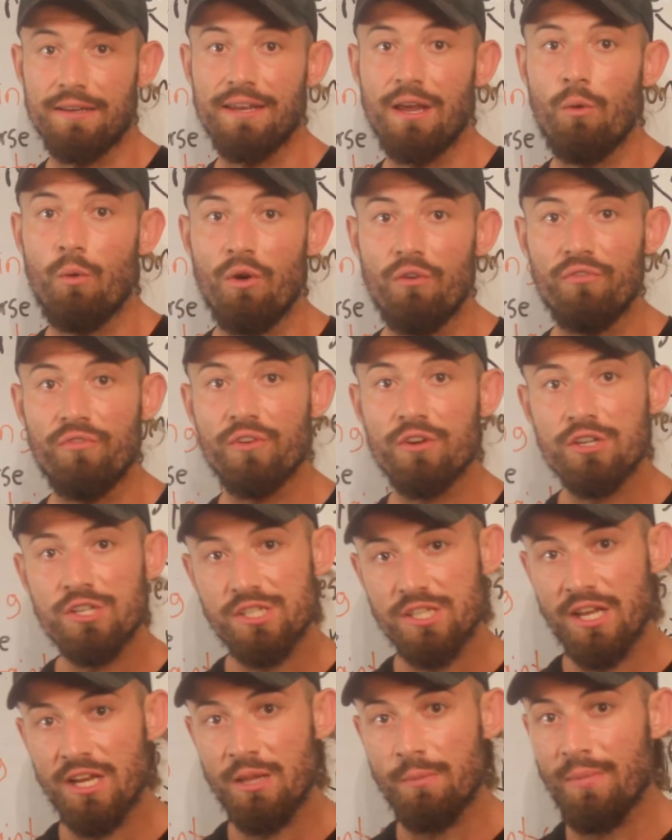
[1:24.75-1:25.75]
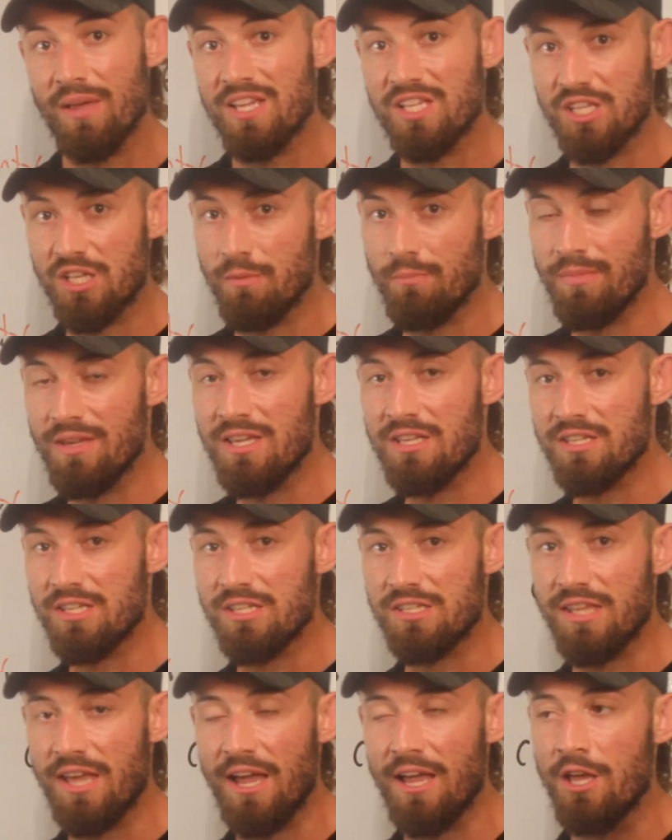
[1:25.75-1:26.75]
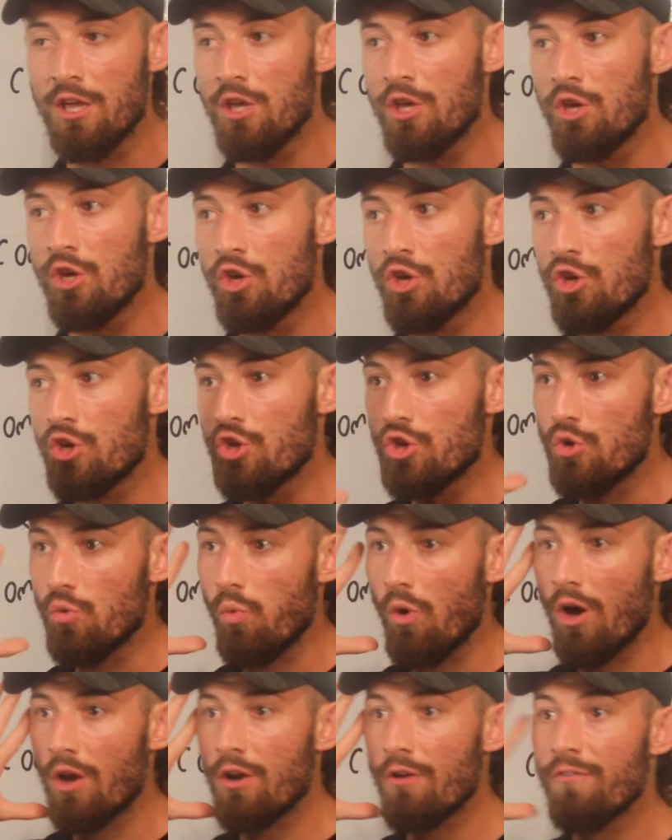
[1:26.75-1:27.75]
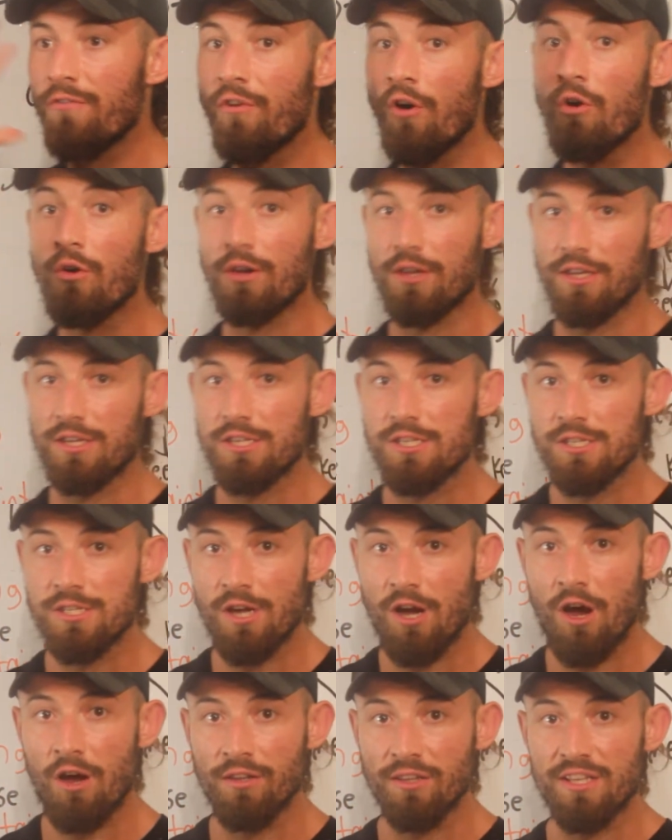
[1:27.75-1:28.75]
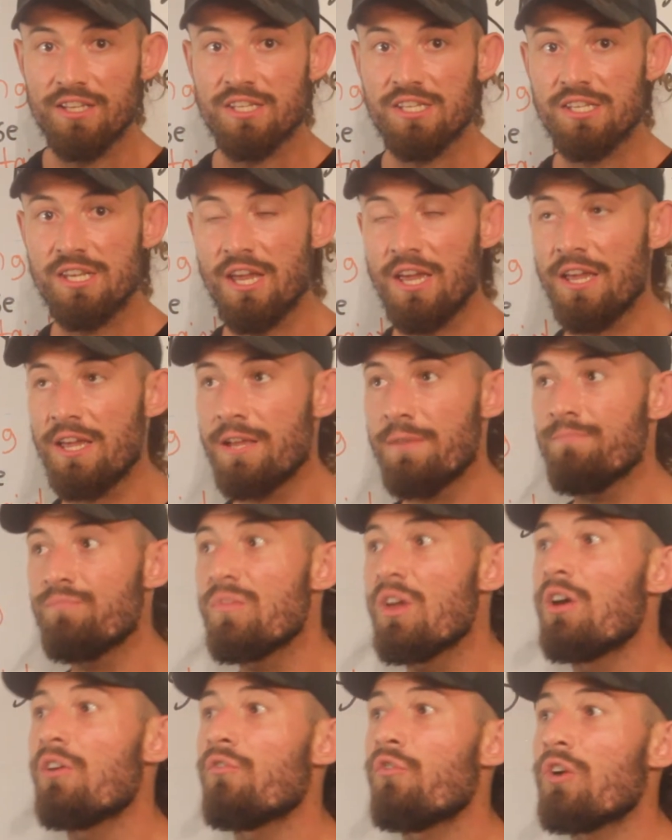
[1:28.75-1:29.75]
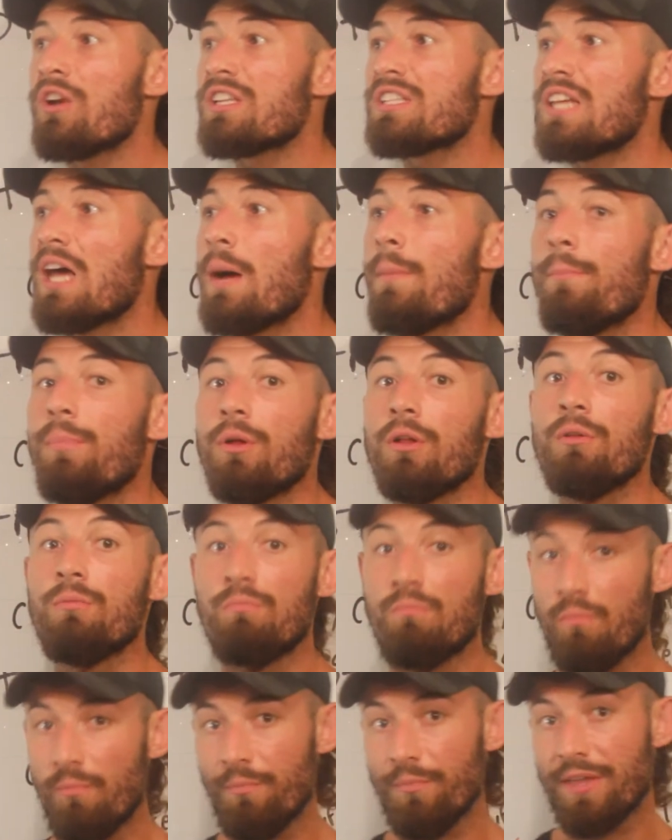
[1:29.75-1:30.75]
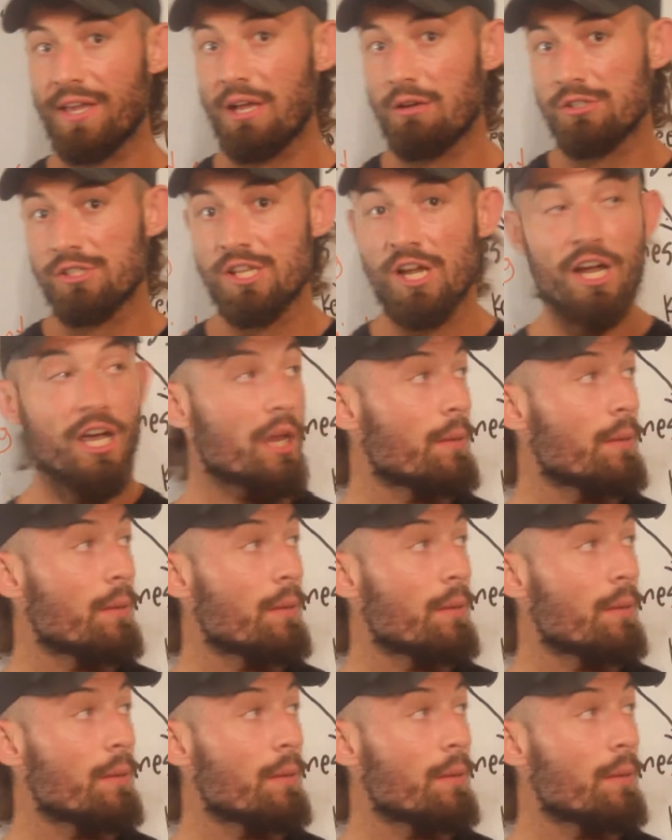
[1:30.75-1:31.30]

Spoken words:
Now what fear setting basically means is that you want to focus on, let's say, for example, like I was talking